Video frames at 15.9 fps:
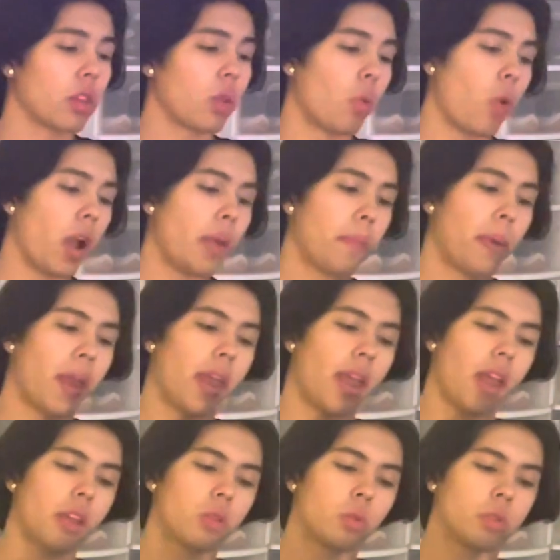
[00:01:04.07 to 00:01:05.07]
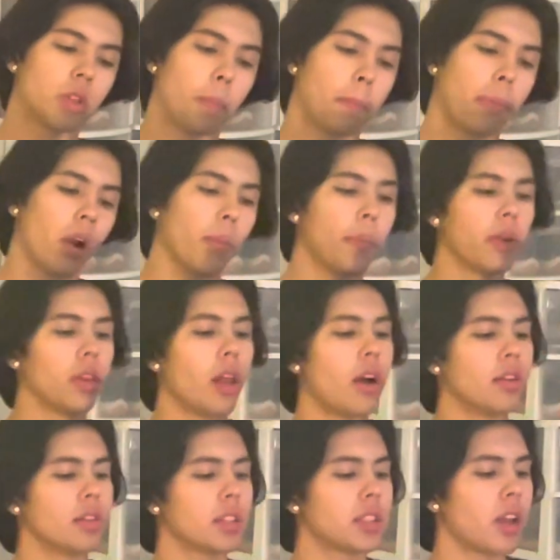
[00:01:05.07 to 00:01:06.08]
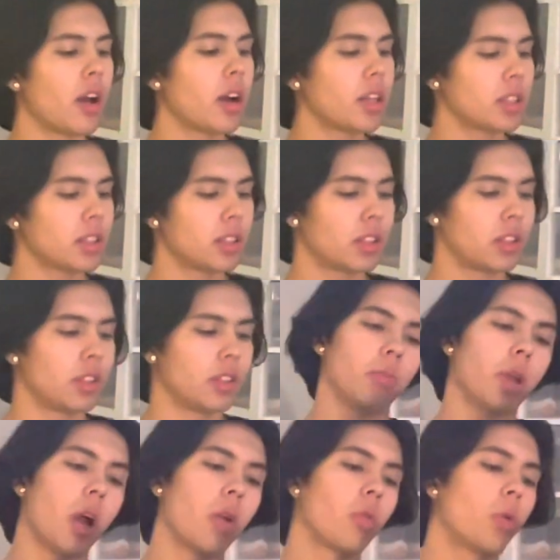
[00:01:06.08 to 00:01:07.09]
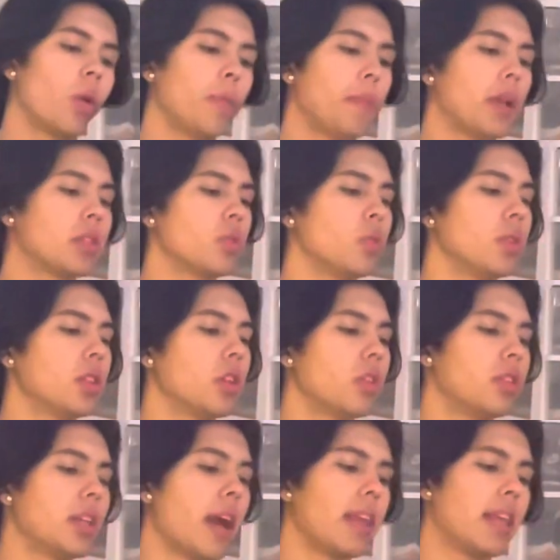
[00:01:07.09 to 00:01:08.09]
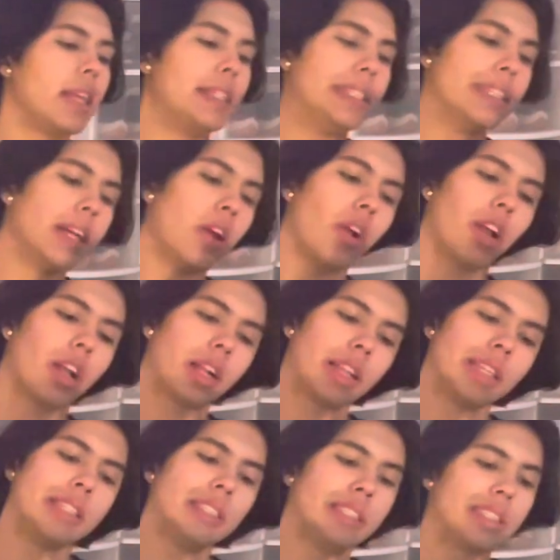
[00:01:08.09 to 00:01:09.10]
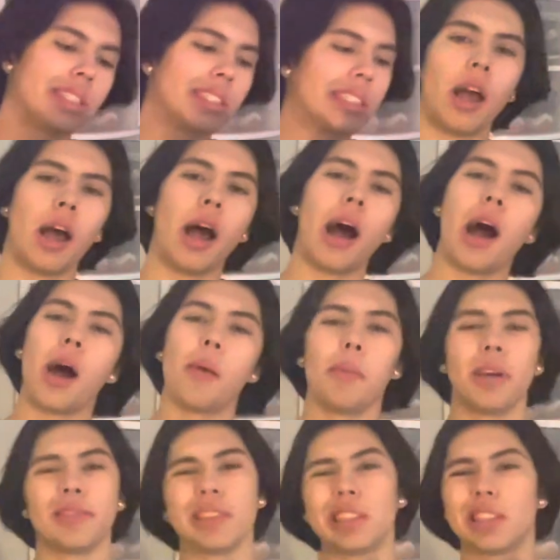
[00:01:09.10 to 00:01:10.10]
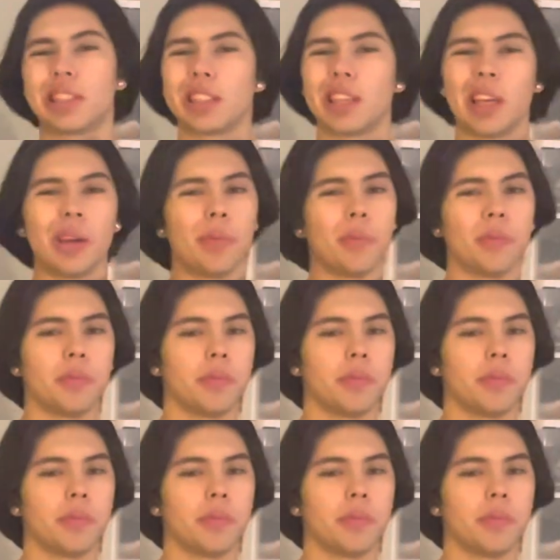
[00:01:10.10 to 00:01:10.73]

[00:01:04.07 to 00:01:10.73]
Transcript: the white pants with the purple long socks. Not really messing with those Nike generic cleats. I'm gonna have to skip.